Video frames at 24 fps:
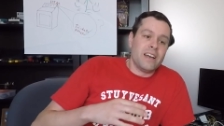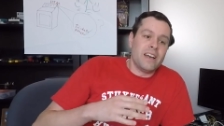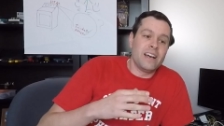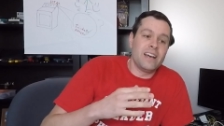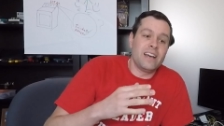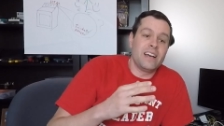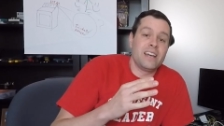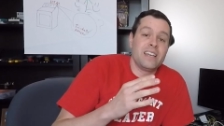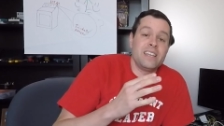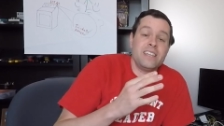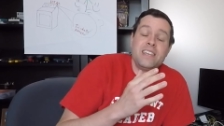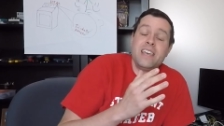
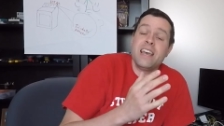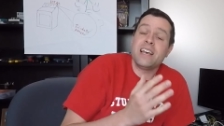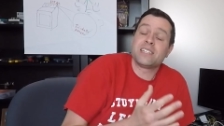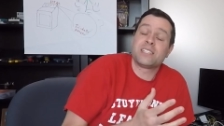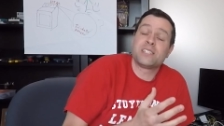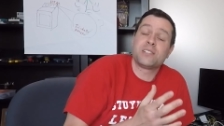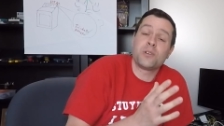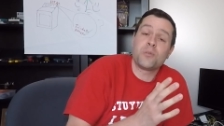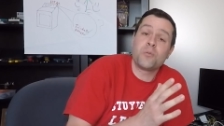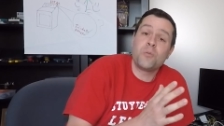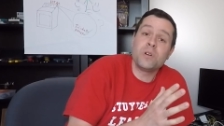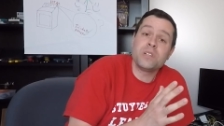uh,
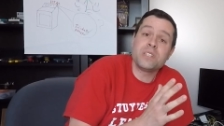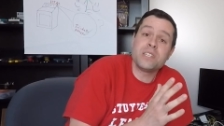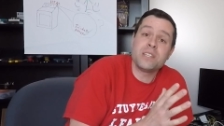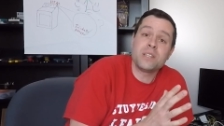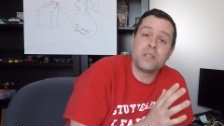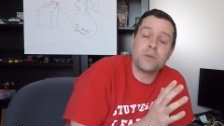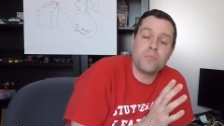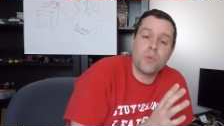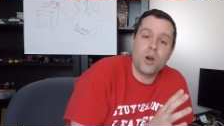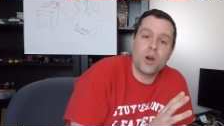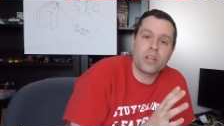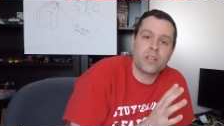yes, there wasn't
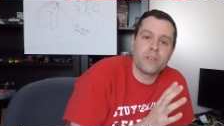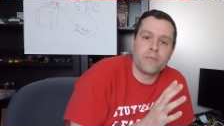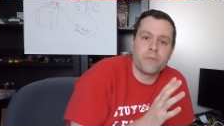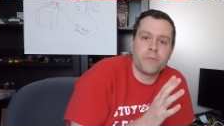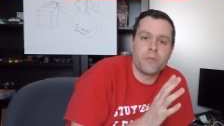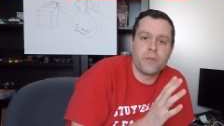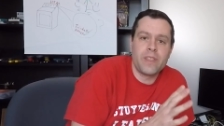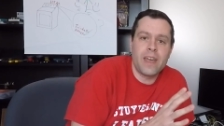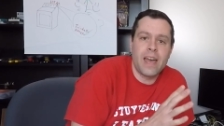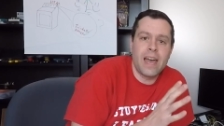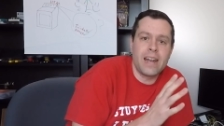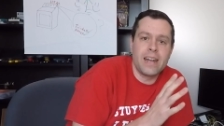the market
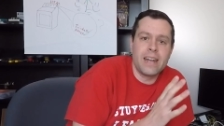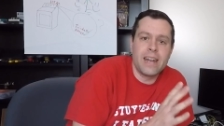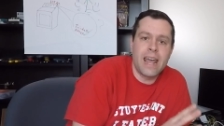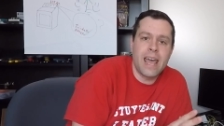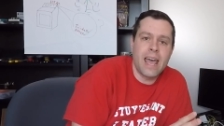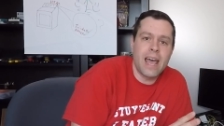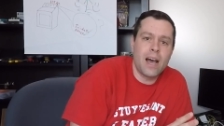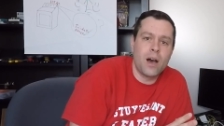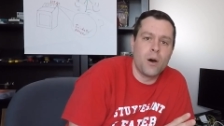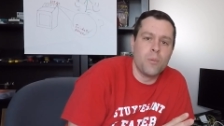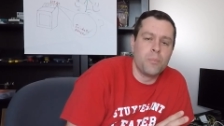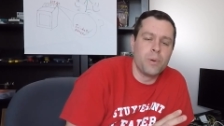for that
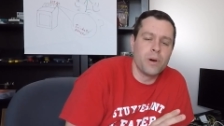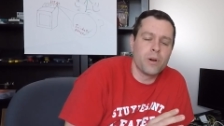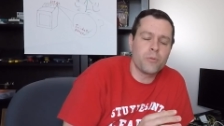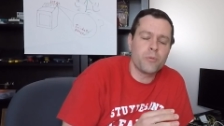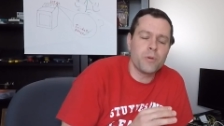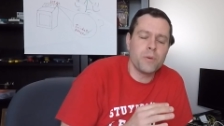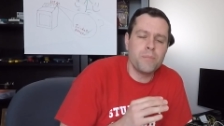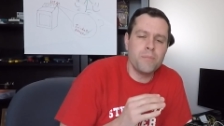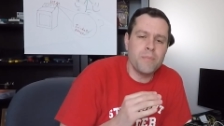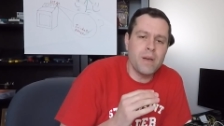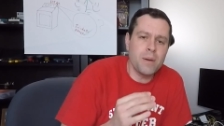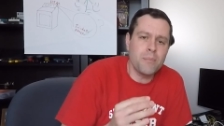now, but
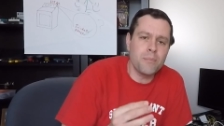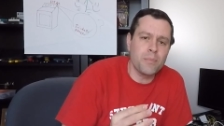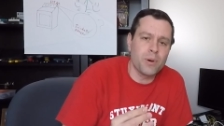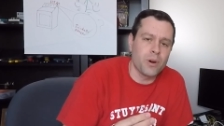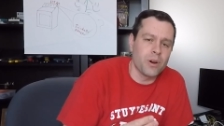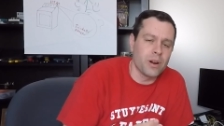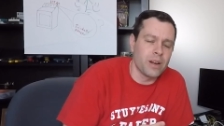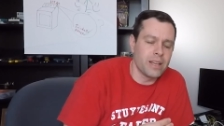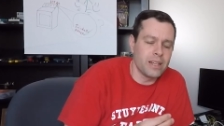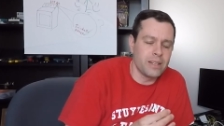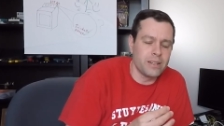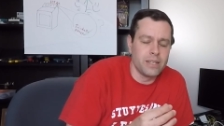
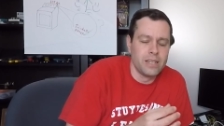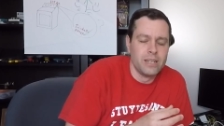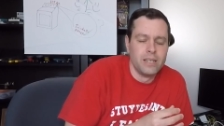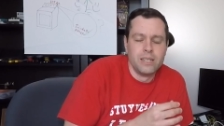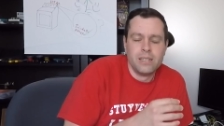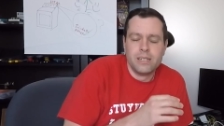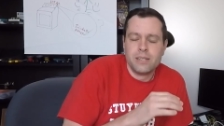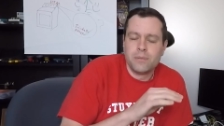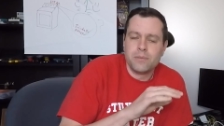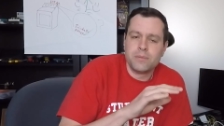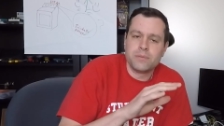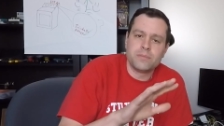remember, and
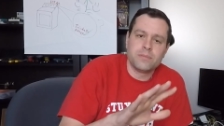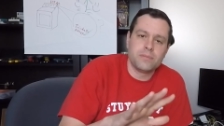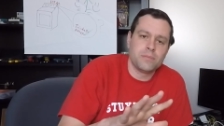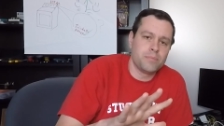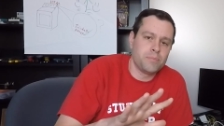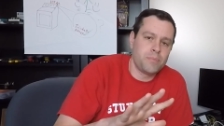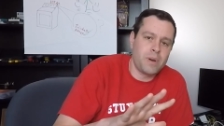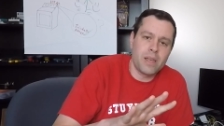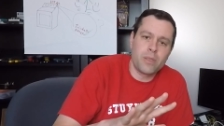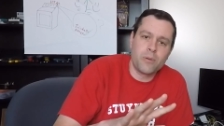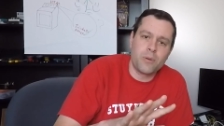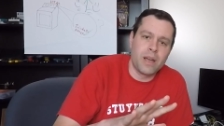
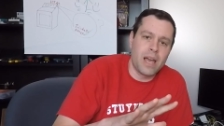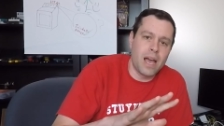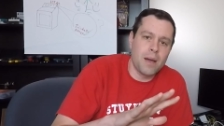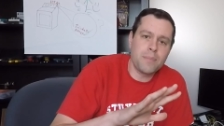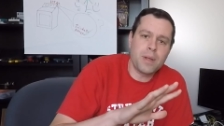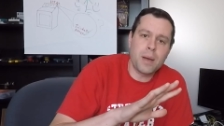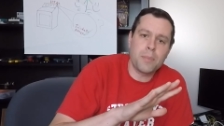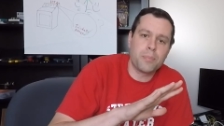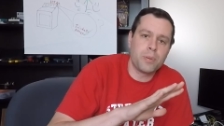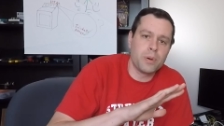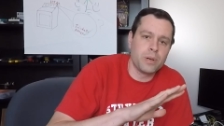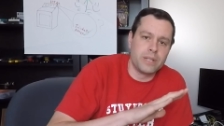by the way, I'm
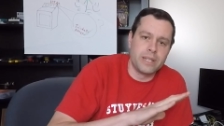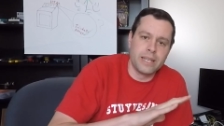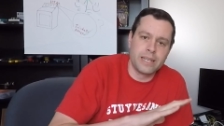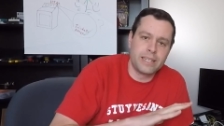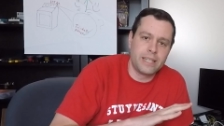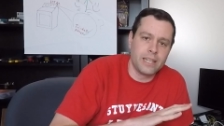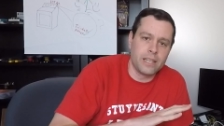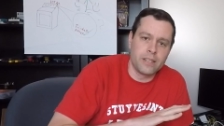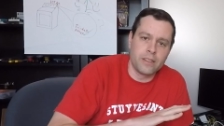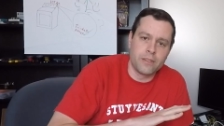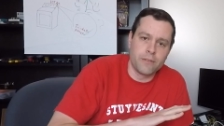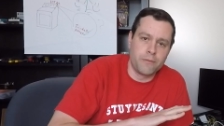not
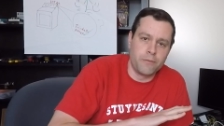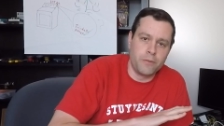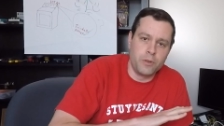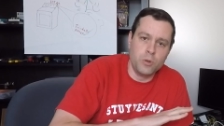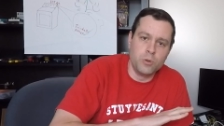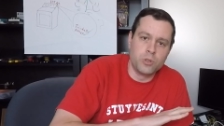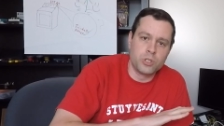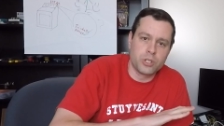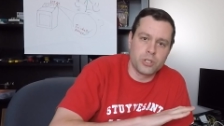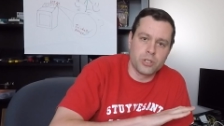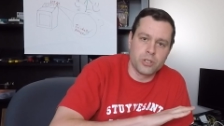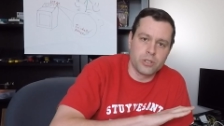predicting the
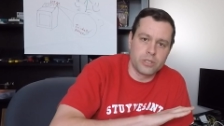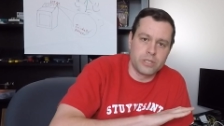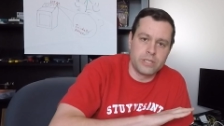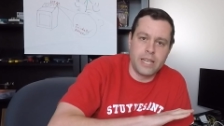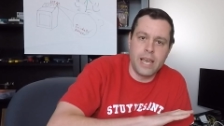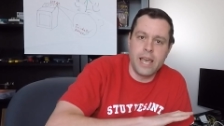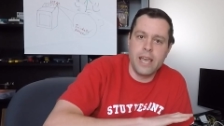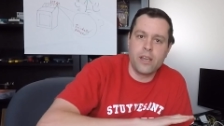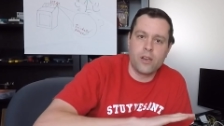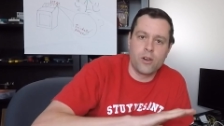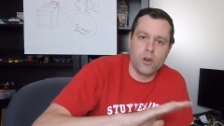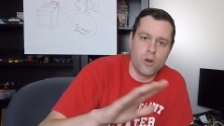future
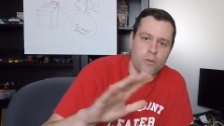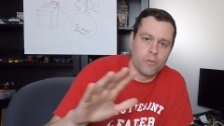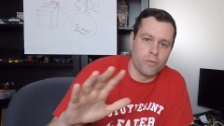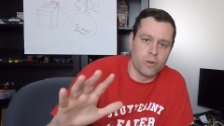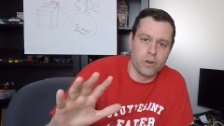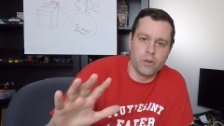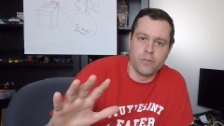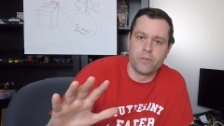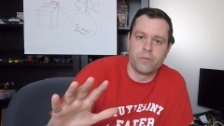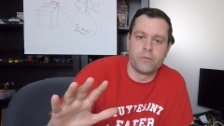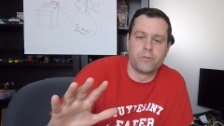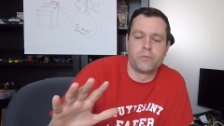
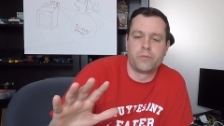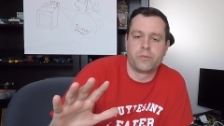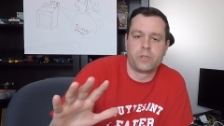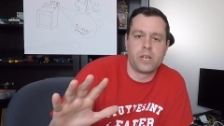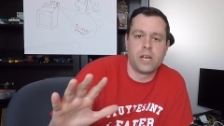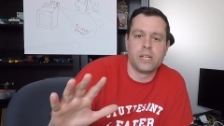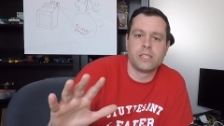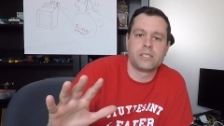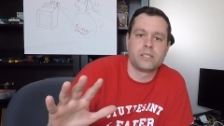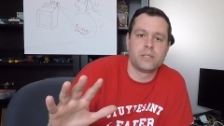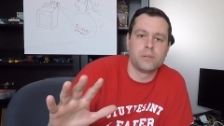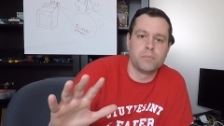takeover of
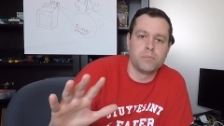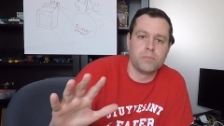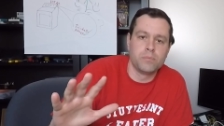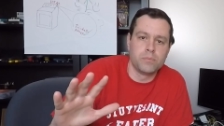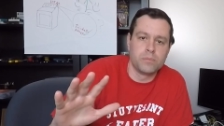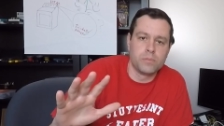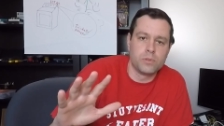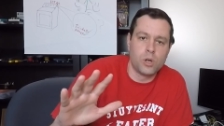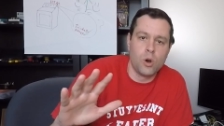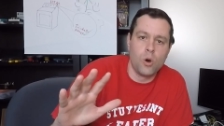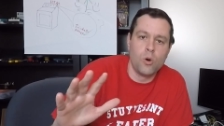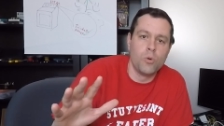
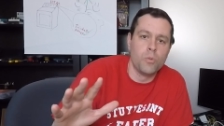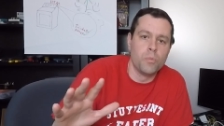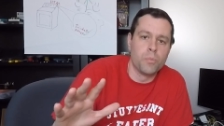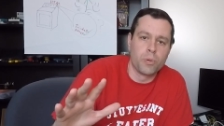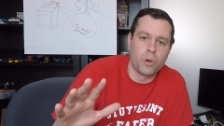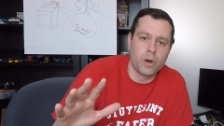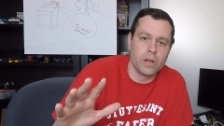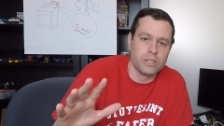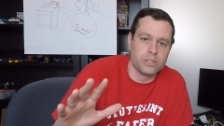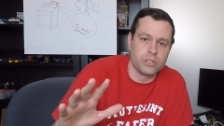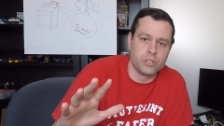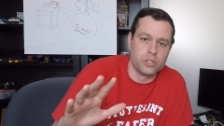custom cold
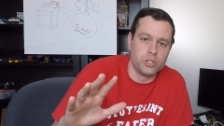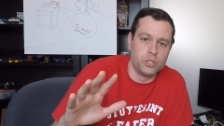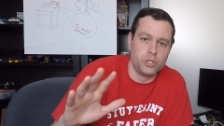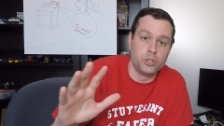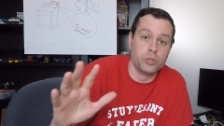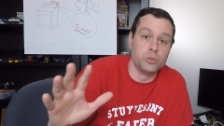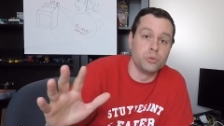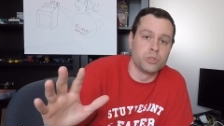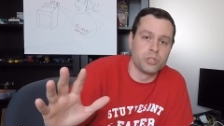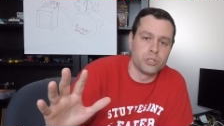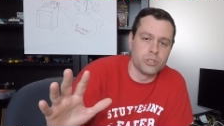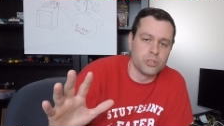press
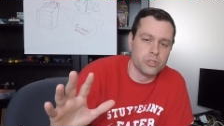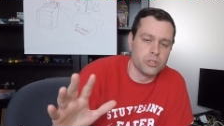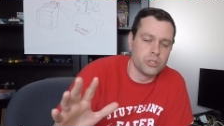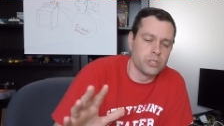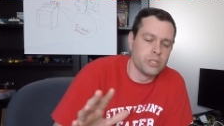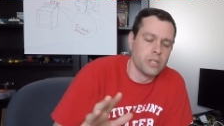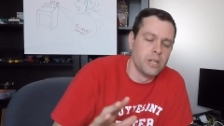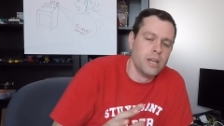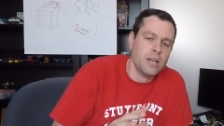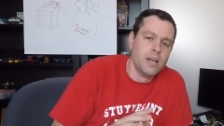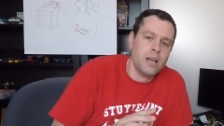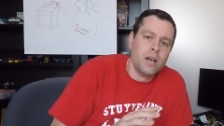
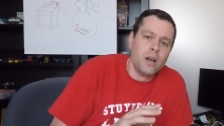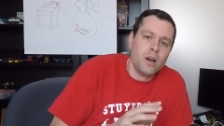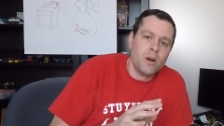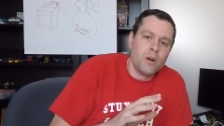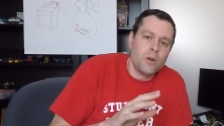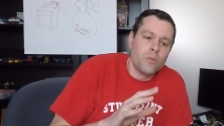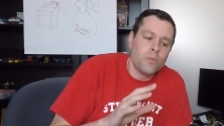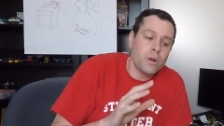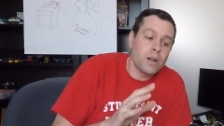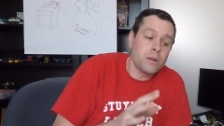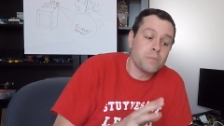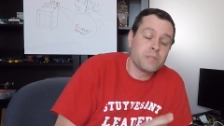juicers.
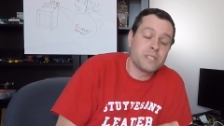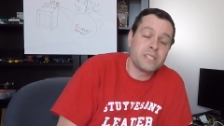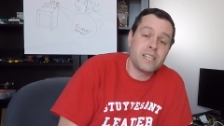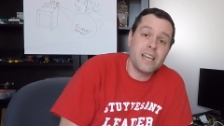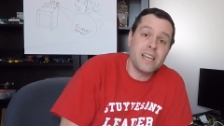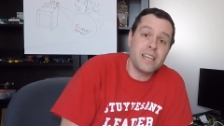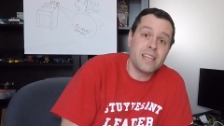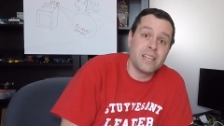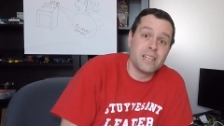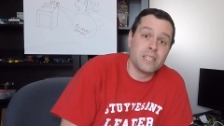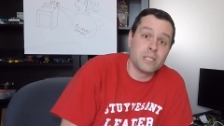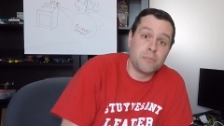What I'm
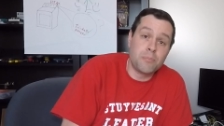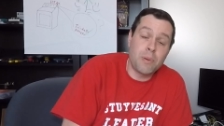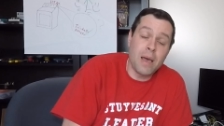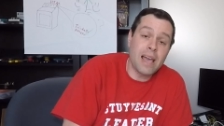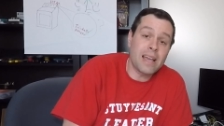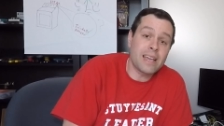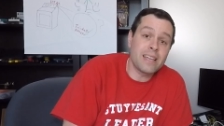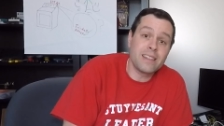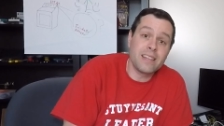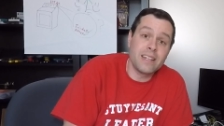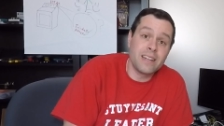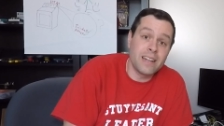saying is,
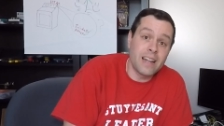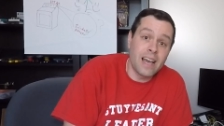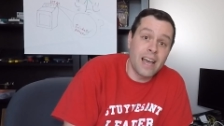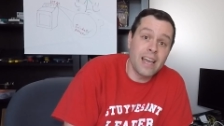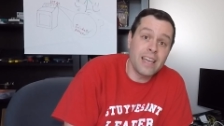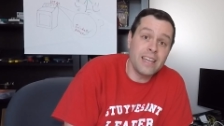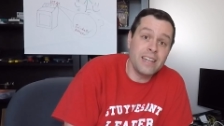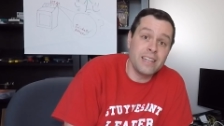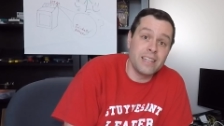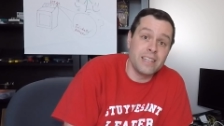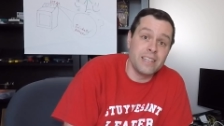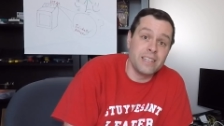back in the
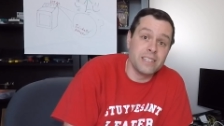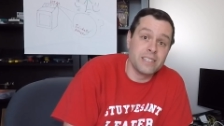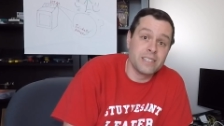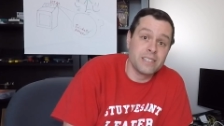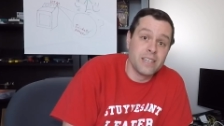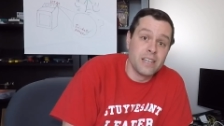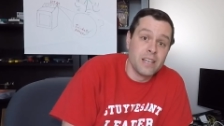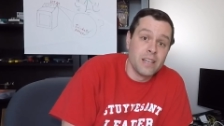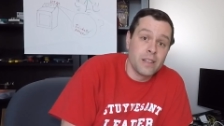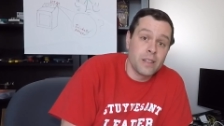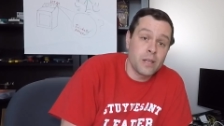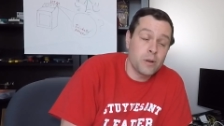
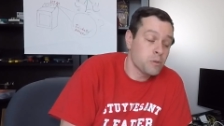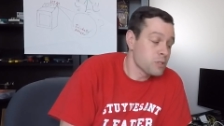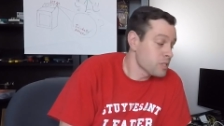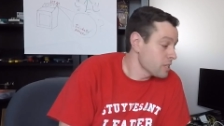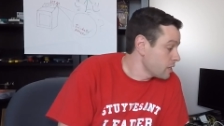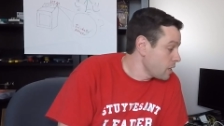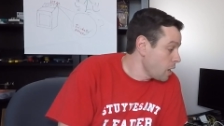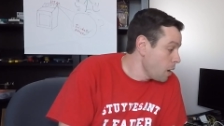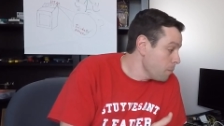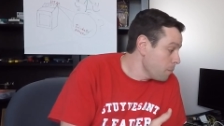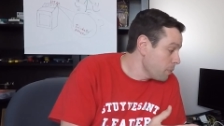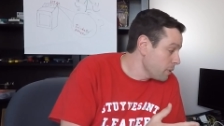90s, there was a
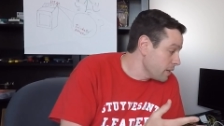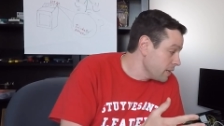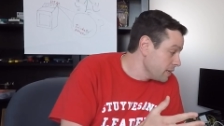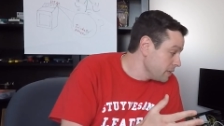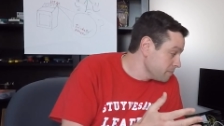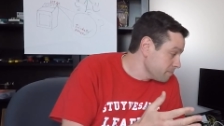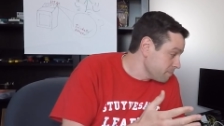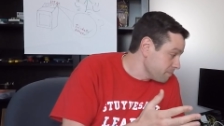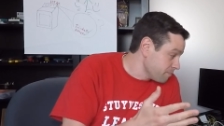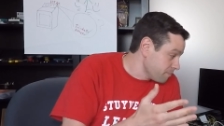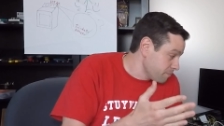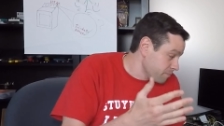
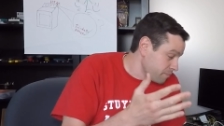company